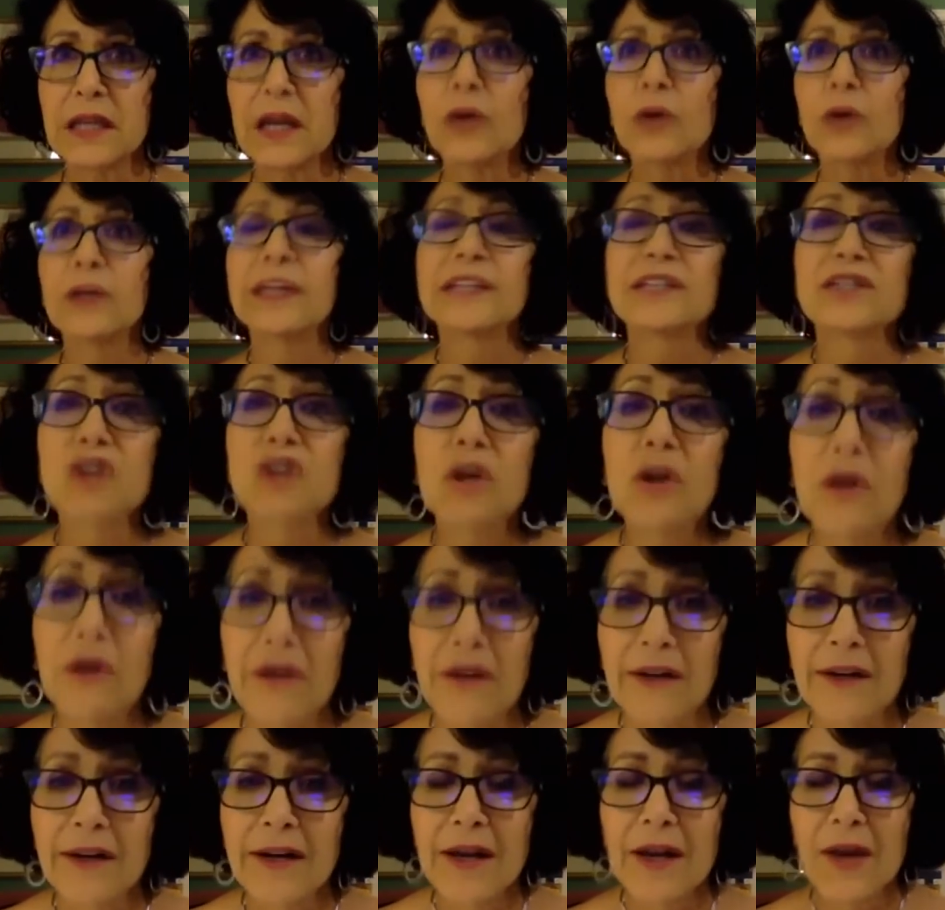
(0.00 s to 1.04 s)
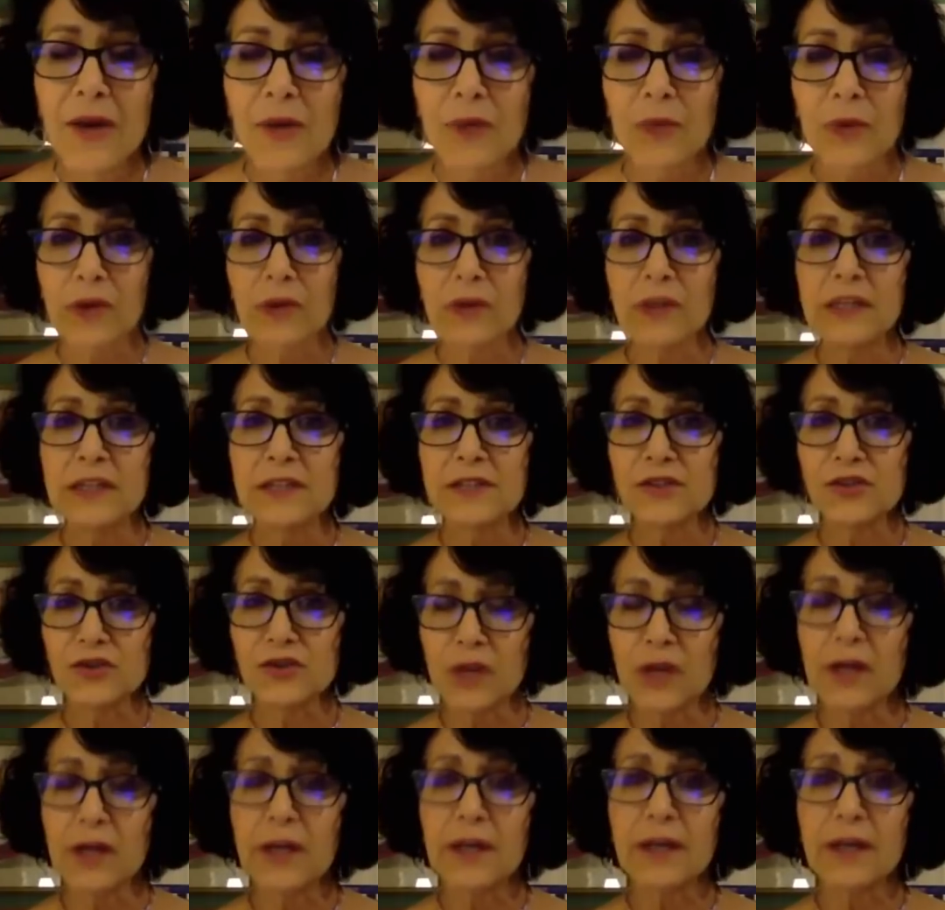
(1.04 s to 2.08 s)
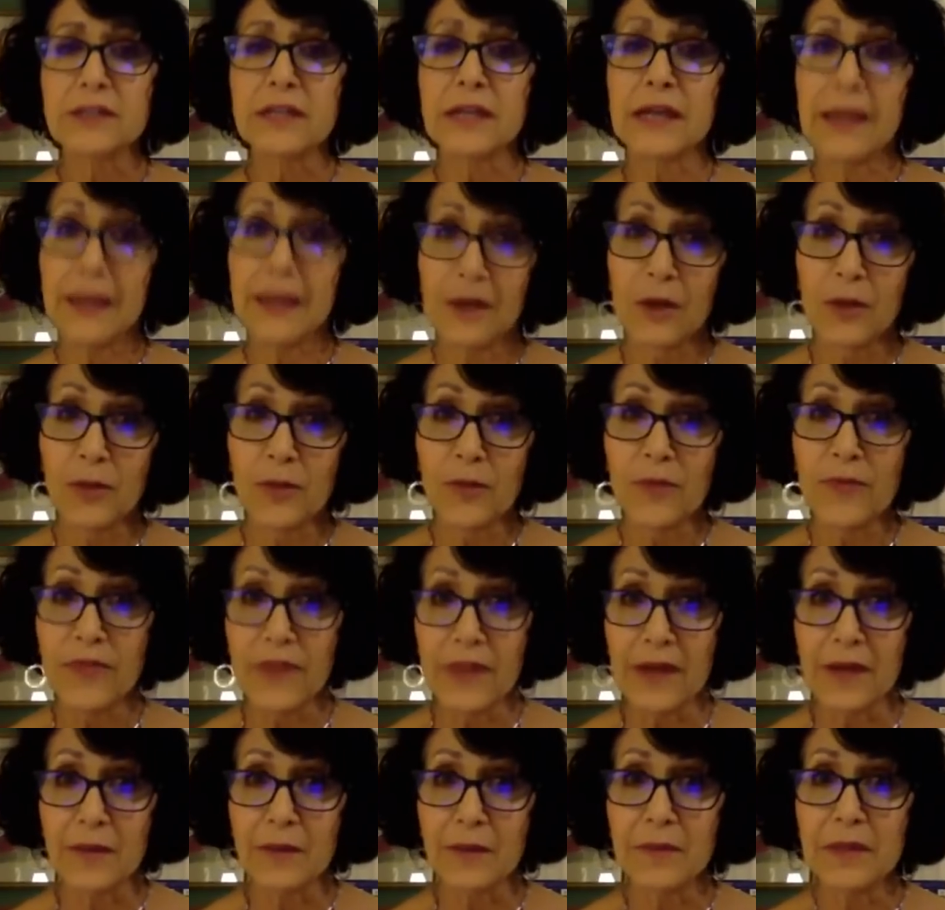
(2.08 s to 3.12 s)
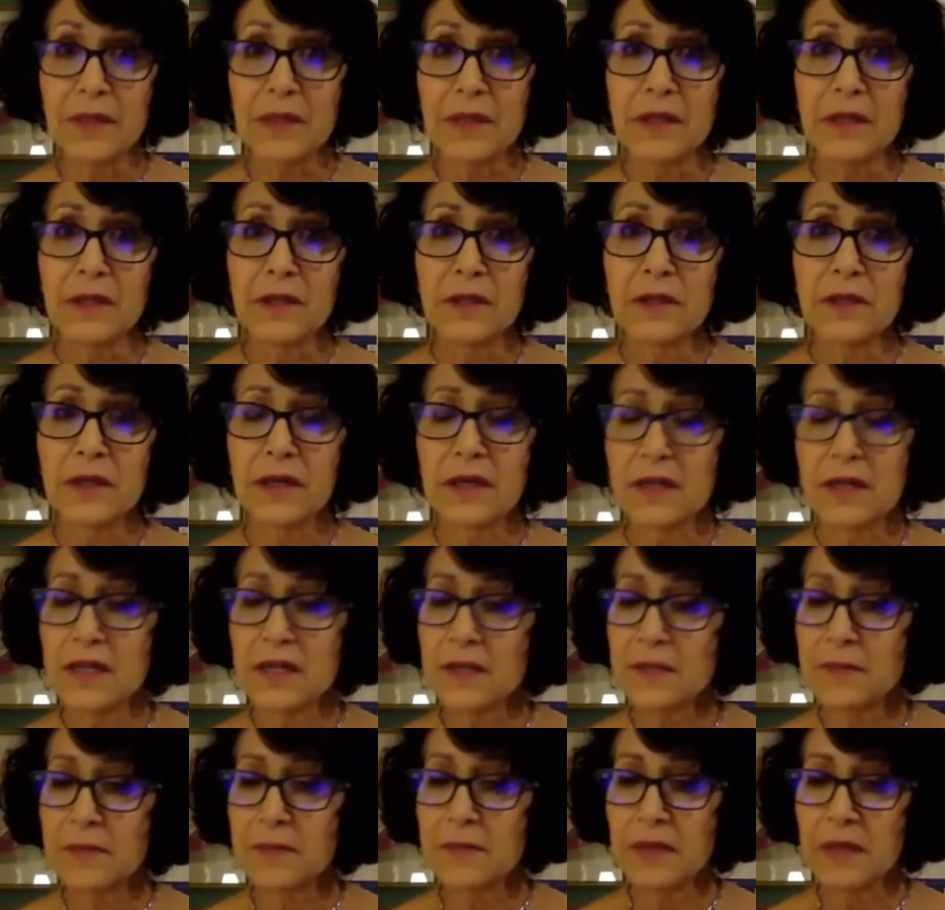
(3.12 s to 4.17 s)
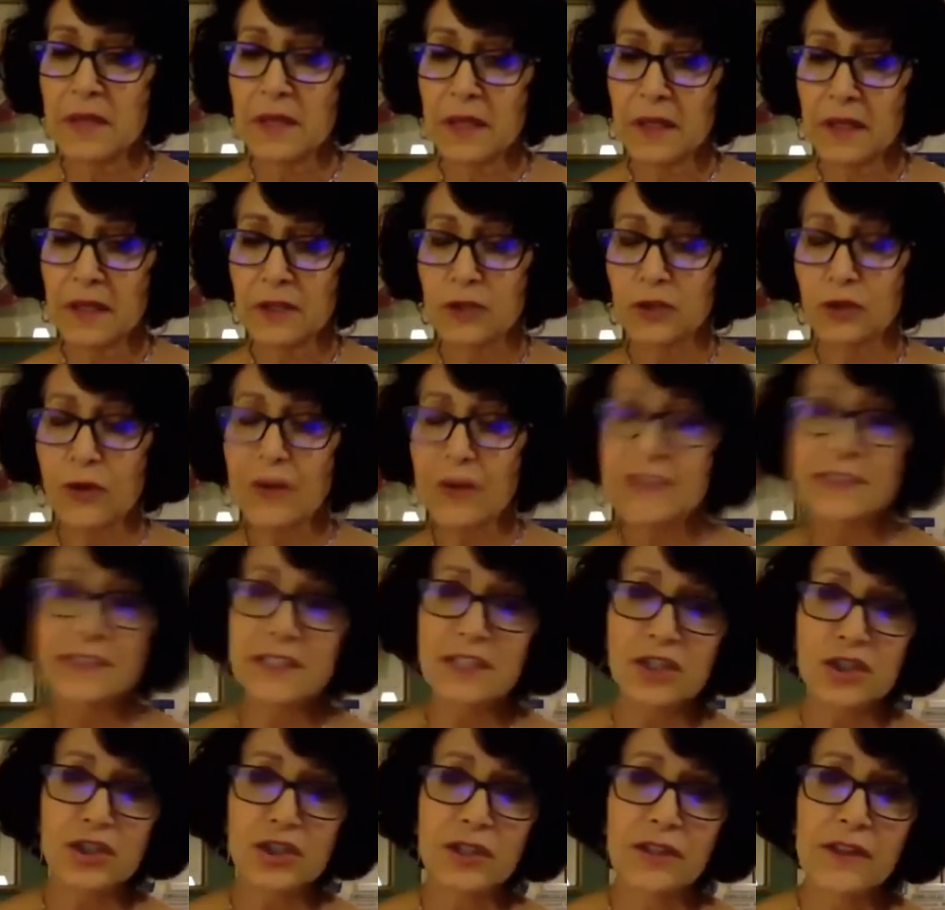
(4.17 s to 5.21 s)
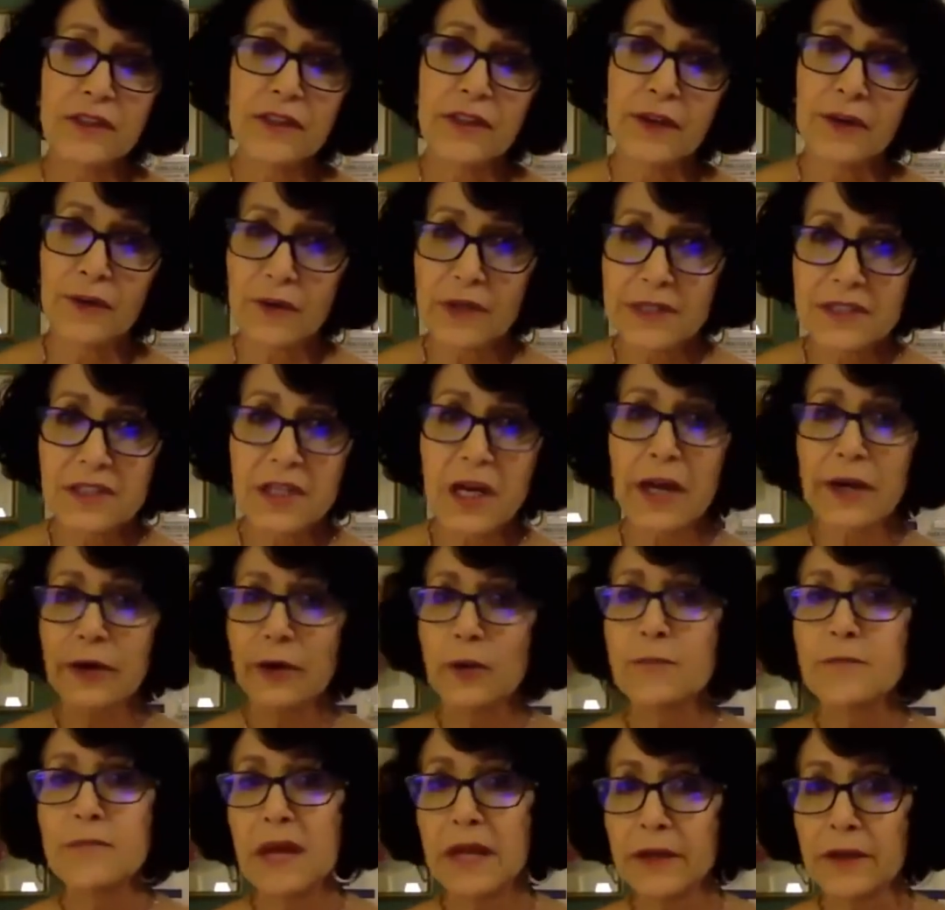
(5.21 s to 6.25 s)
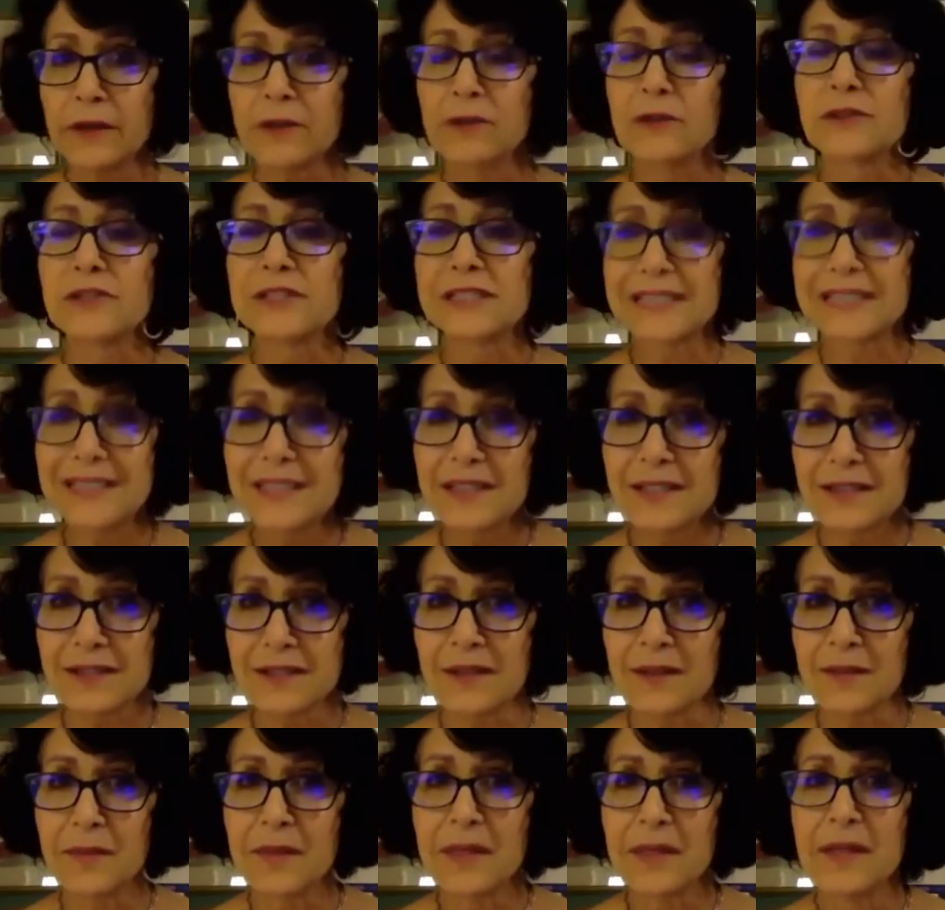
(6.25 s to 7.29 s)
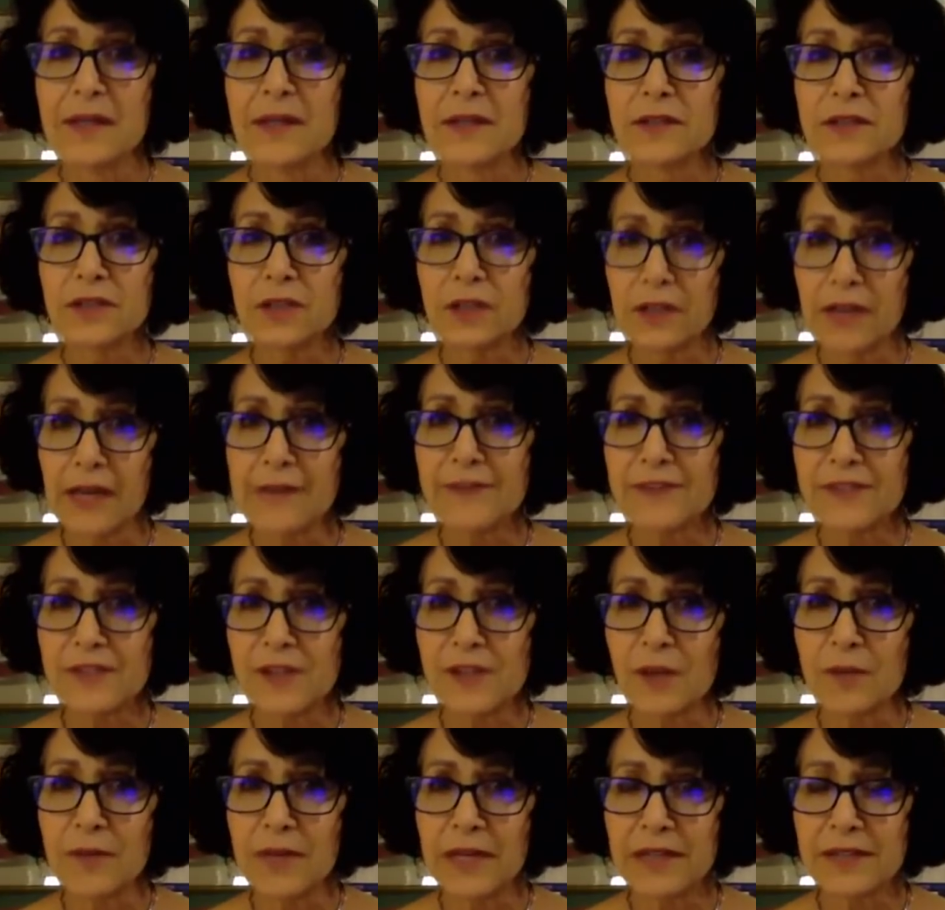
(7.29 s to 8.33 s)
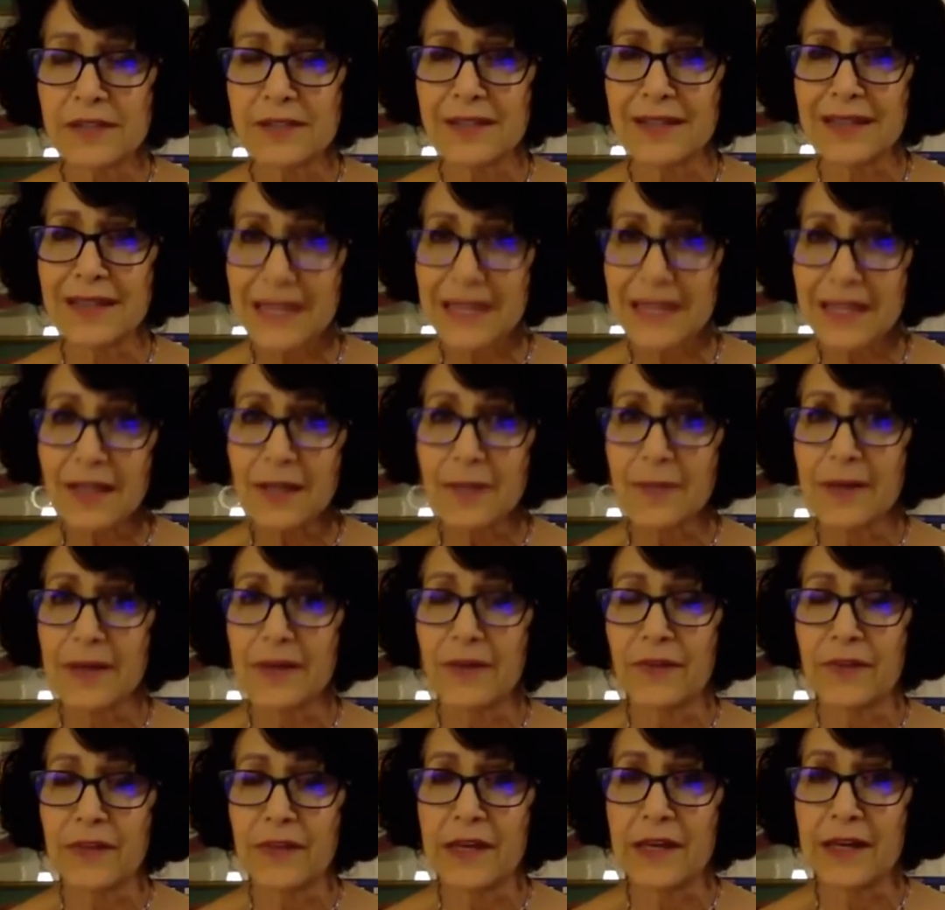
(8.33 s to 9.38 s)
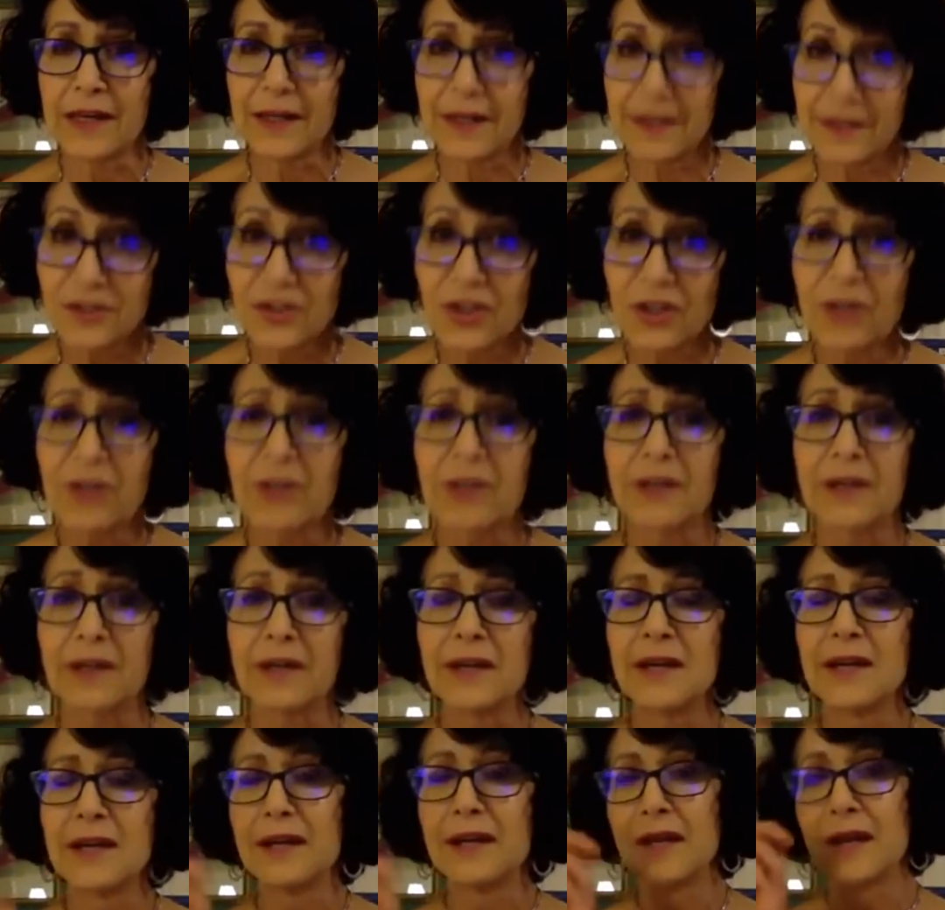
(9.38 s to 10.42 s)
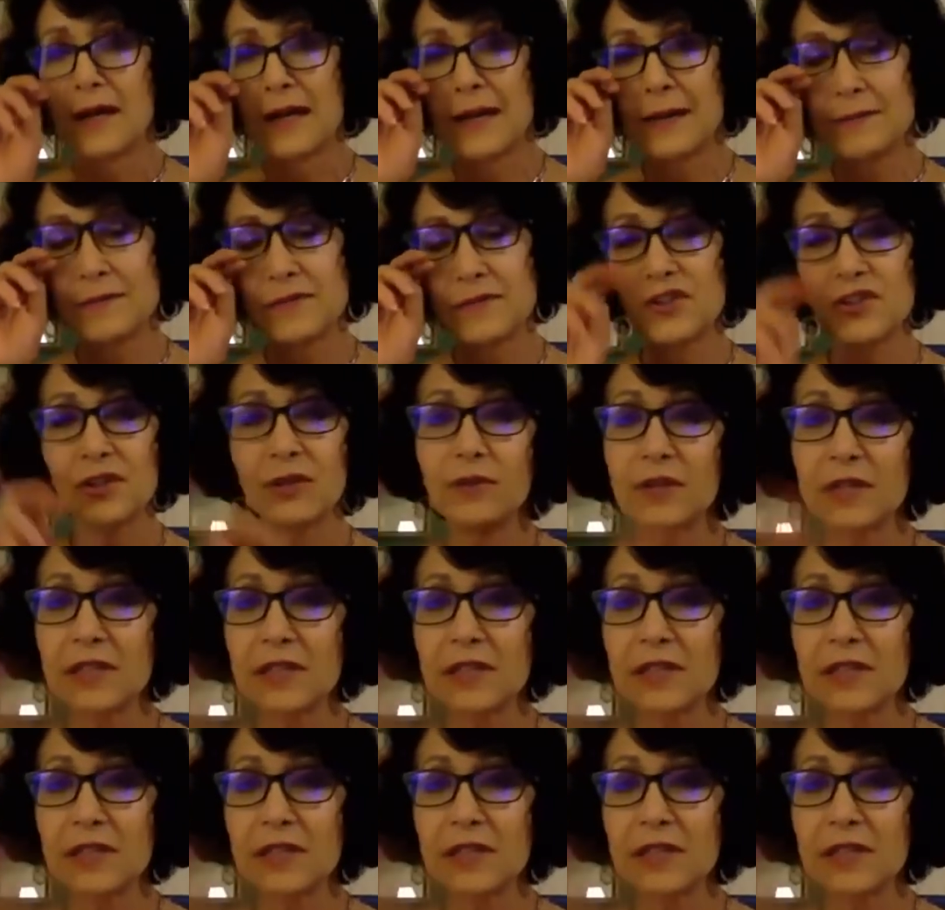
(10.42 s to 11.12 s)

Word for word: Qatar. Where he's trying to help them transition their entire medical system to lifestyle medicine. Think about that, Qatar. I'm so